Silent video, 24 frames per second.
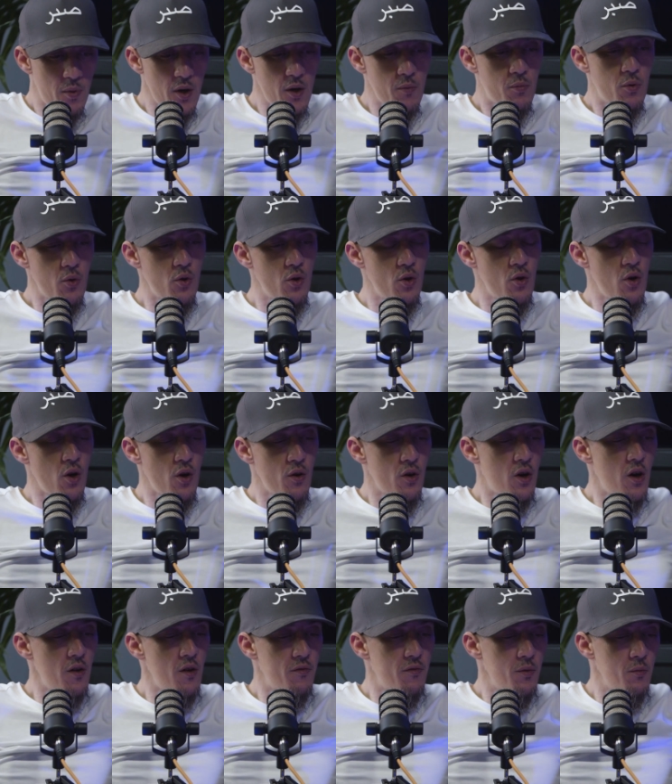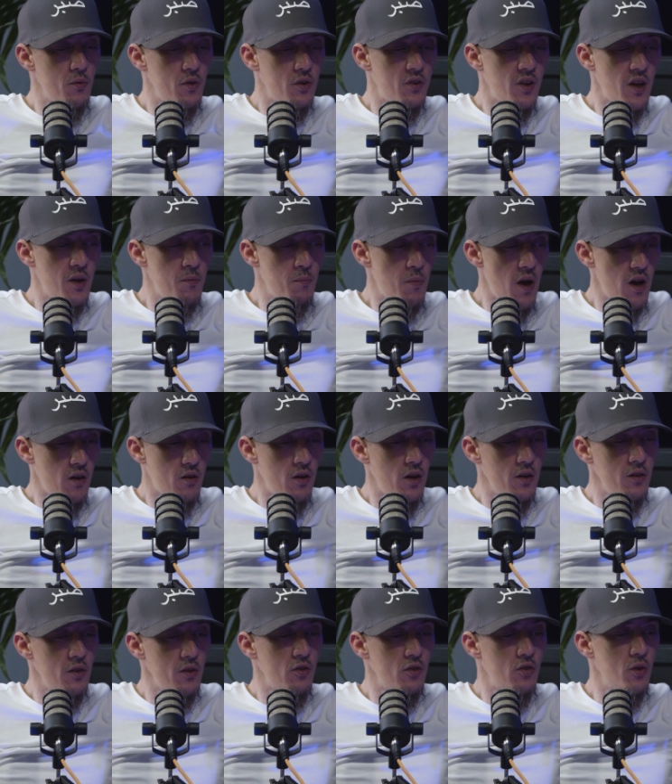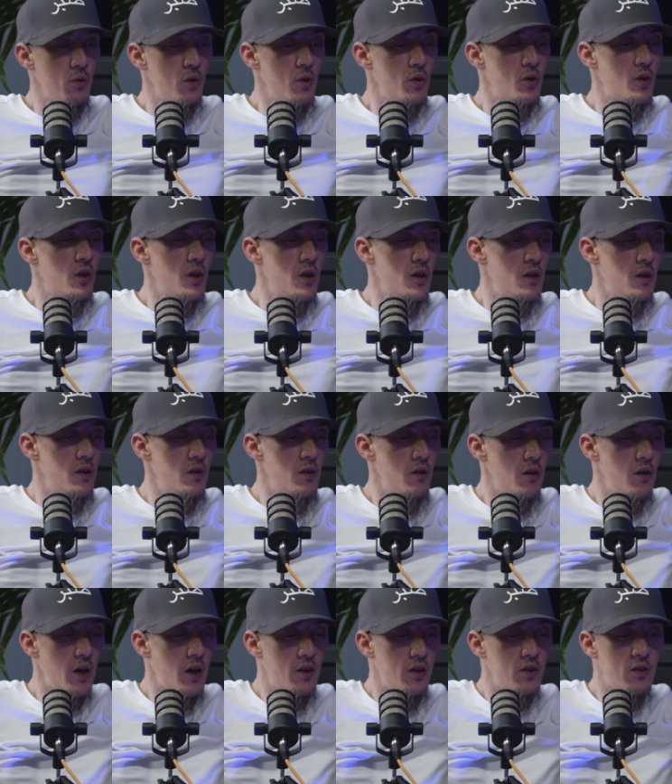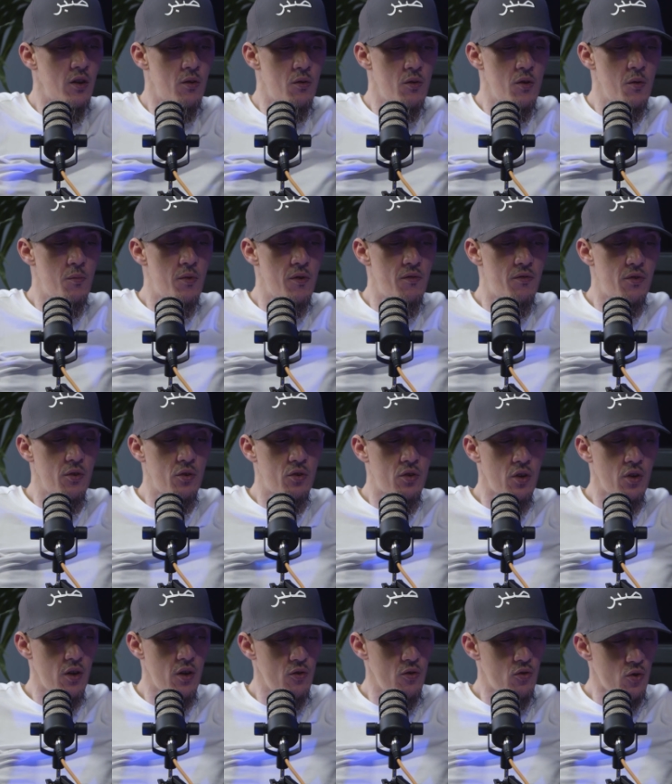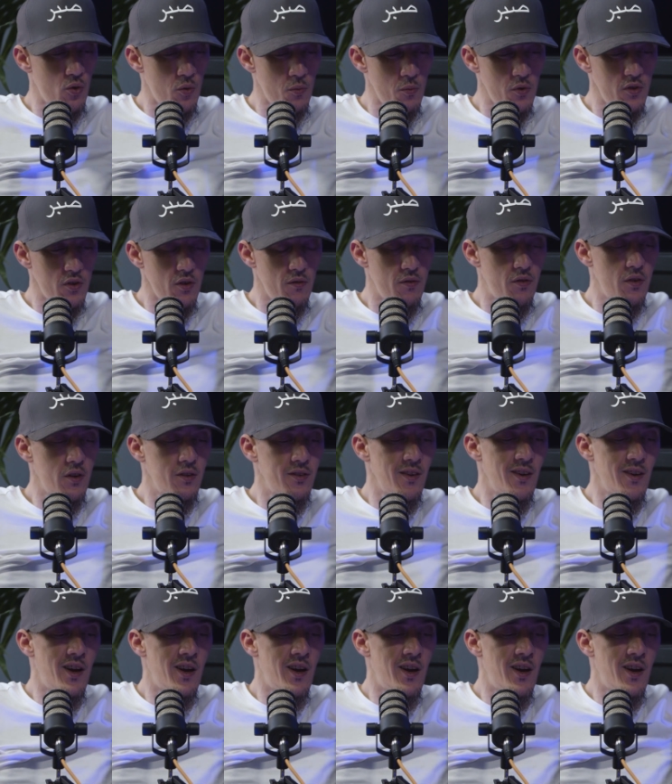people you know come from the same background as you, who can, like you say, when you've been through certain traumas and things, and